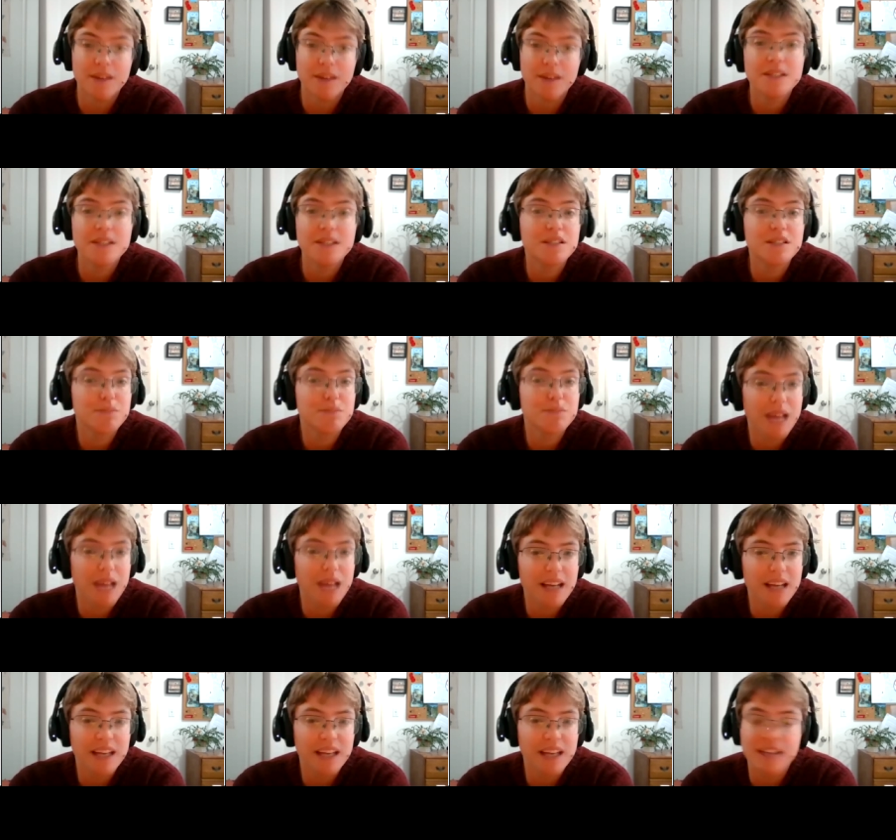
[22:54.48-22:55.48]
This is
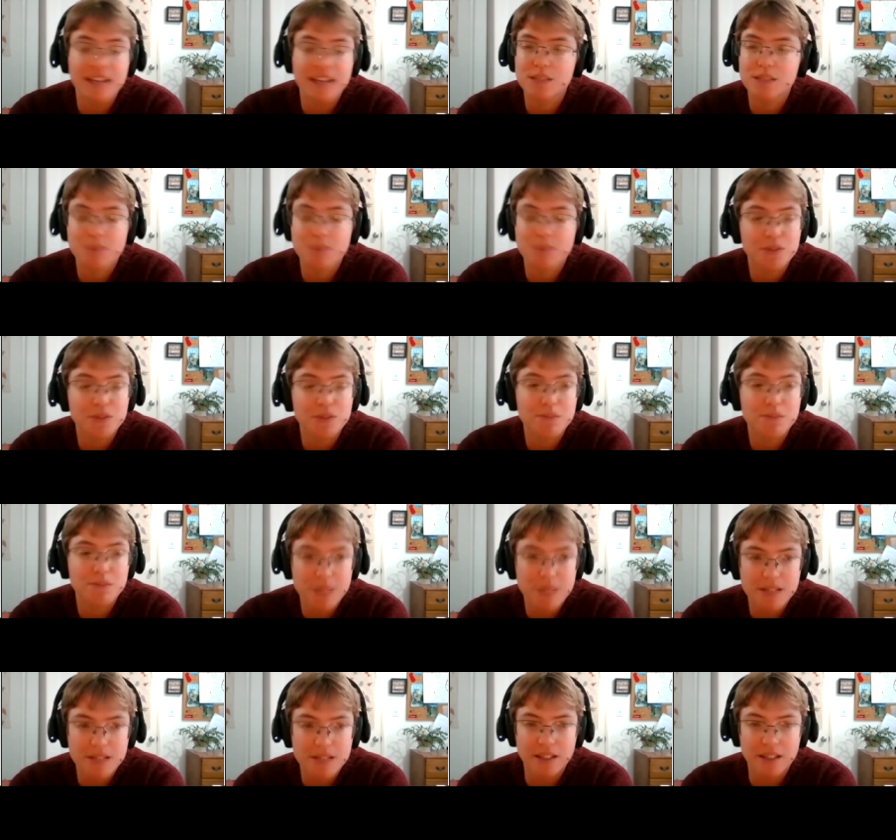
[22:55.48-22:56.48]
planning at its most
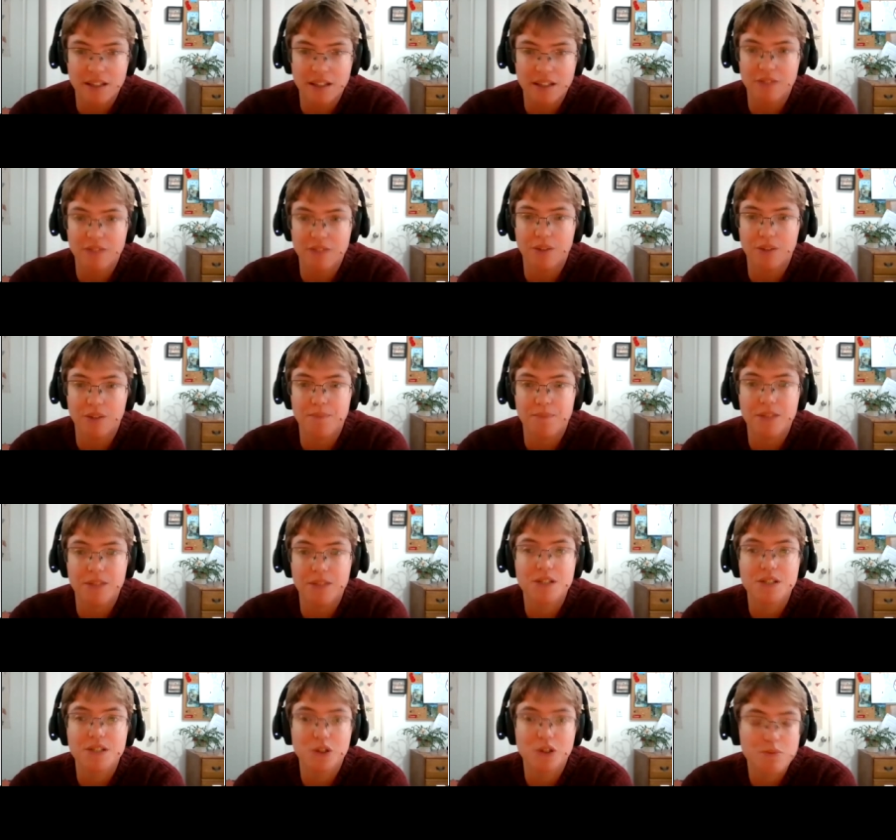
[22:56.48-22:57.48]
basic level.
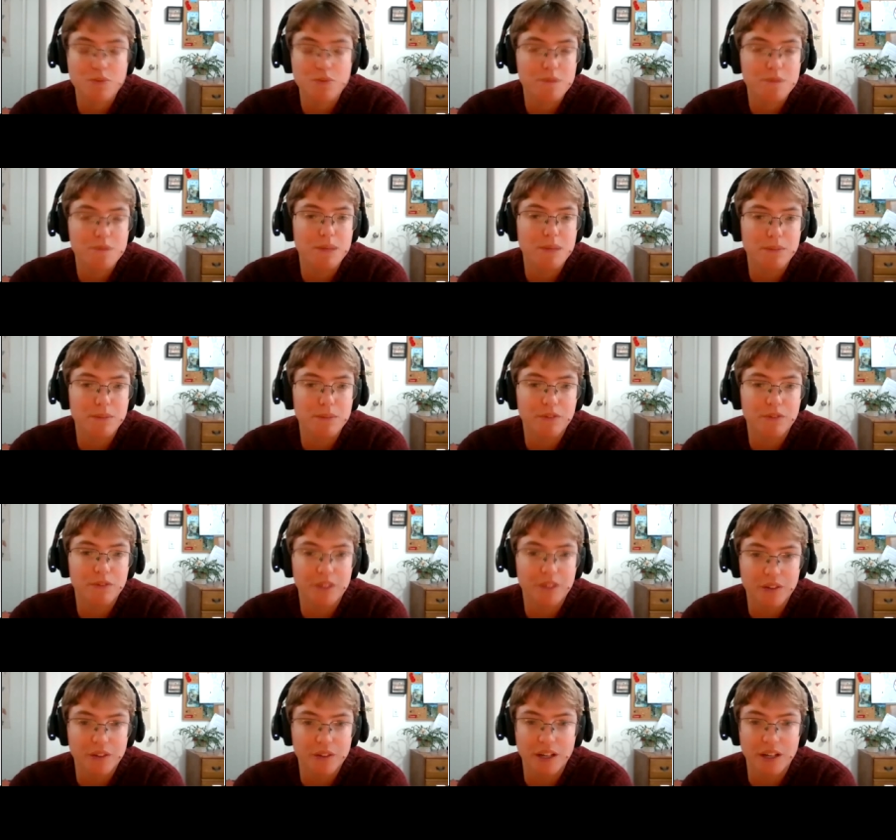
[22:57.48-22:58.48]
It's a group of people
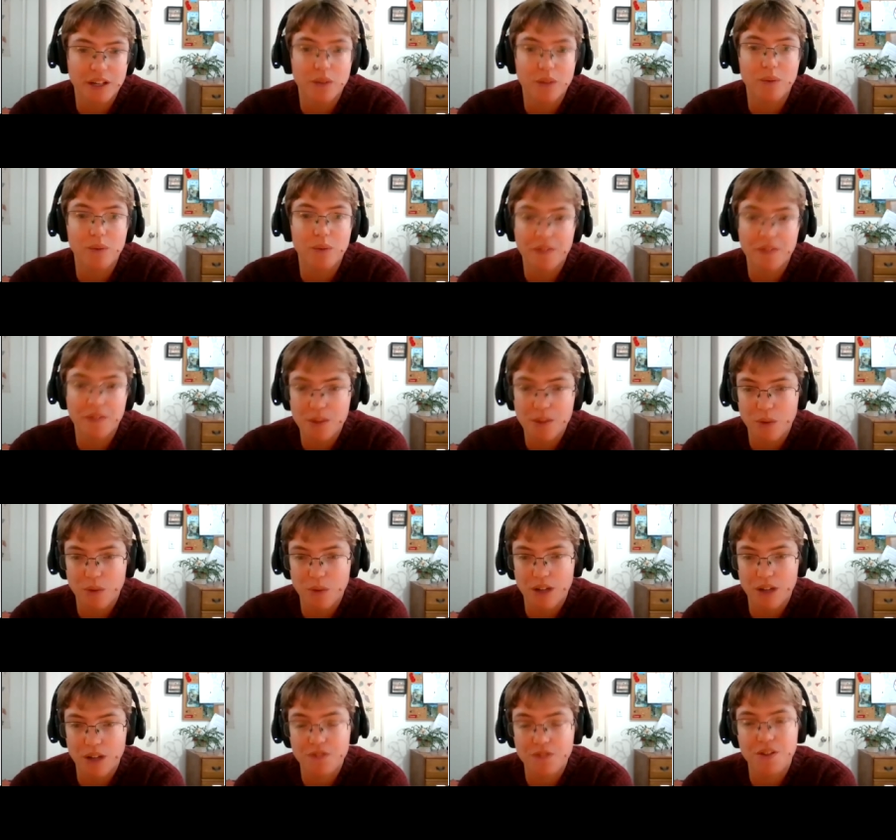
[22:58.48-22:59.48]
figuring out what they
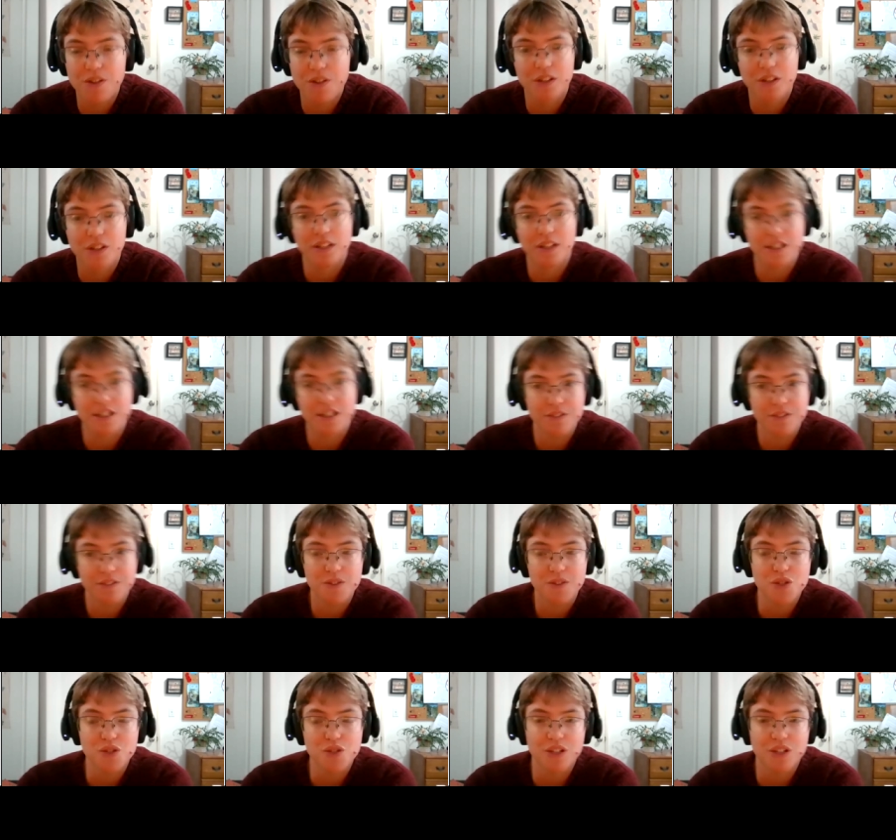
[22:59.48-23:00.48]
want for their collective
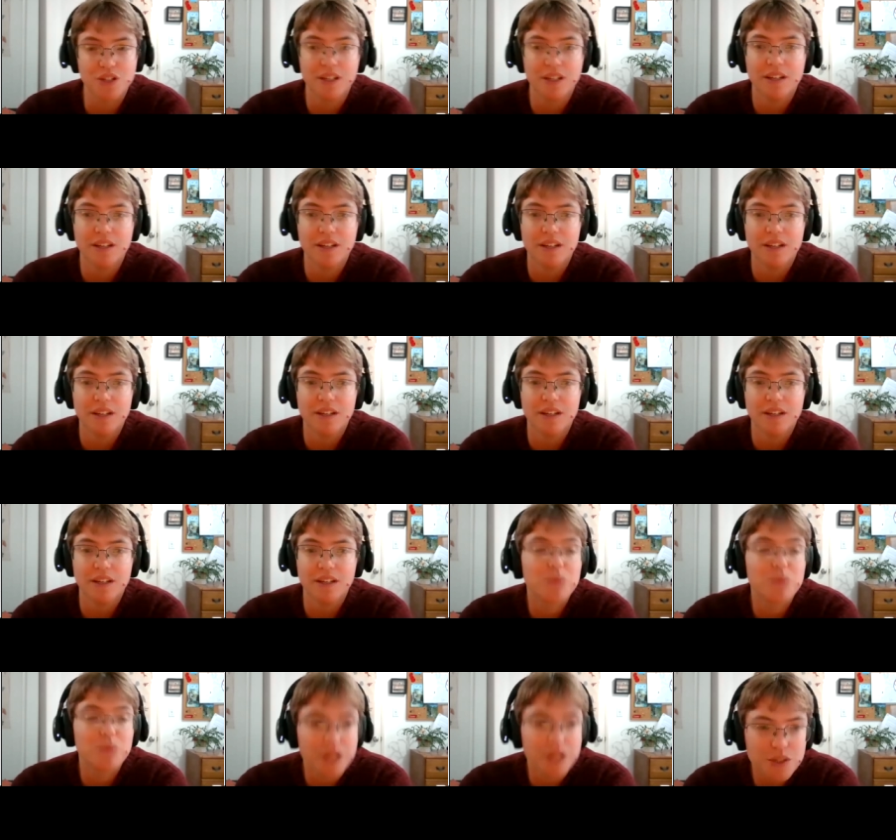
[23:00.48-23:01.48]
future
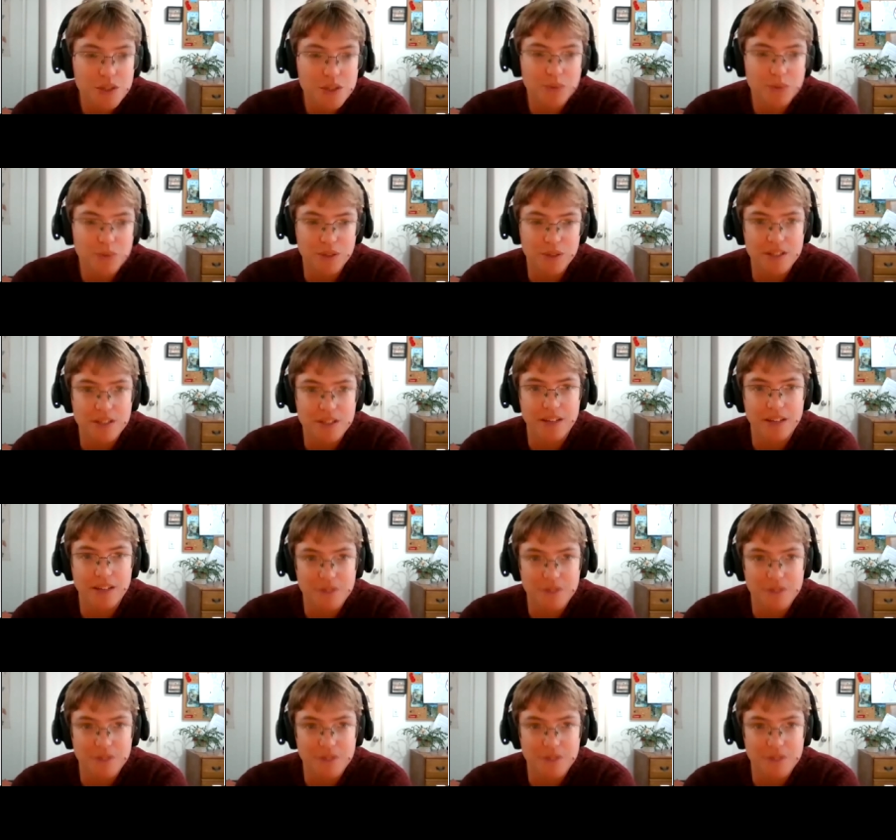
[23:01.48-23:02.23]
and working towards that